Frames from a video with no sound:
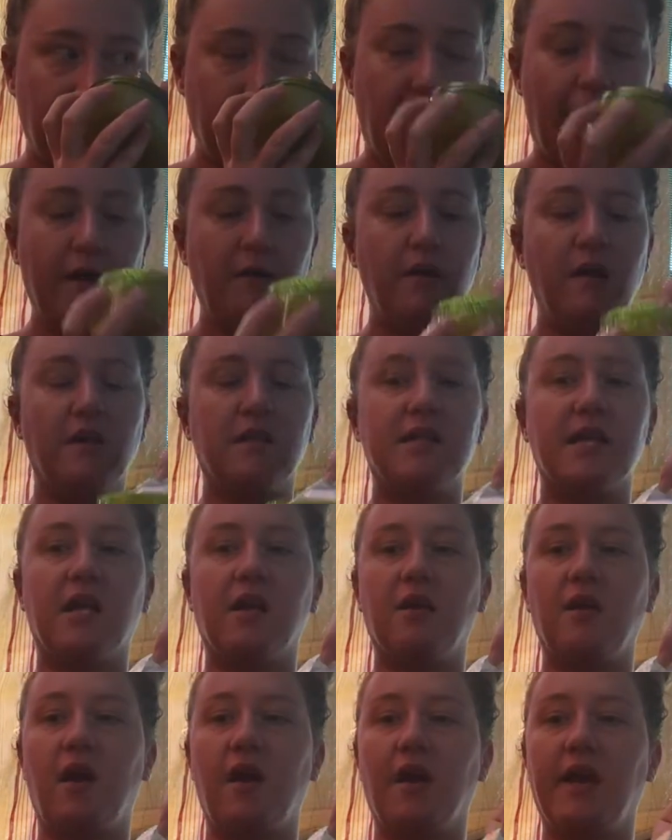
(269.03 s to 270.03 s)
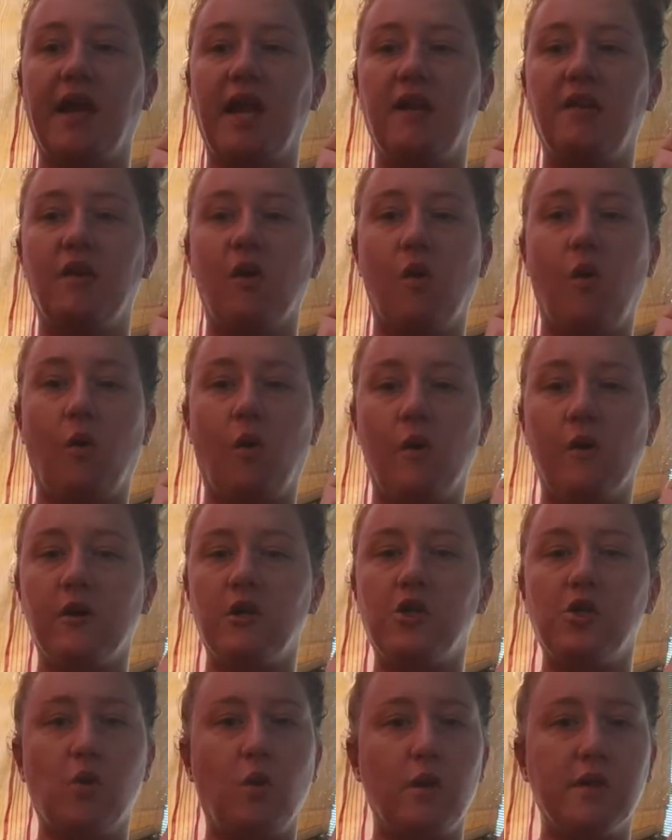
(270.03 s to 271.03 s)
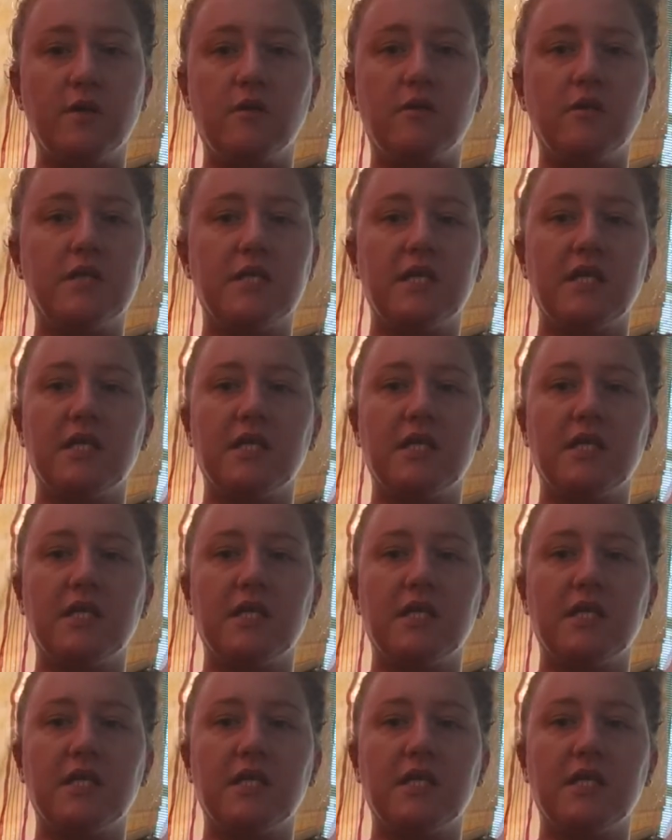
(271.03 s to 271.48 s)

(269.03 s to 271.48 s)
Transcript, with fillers: I don't know, it's like, again, they're orange oils.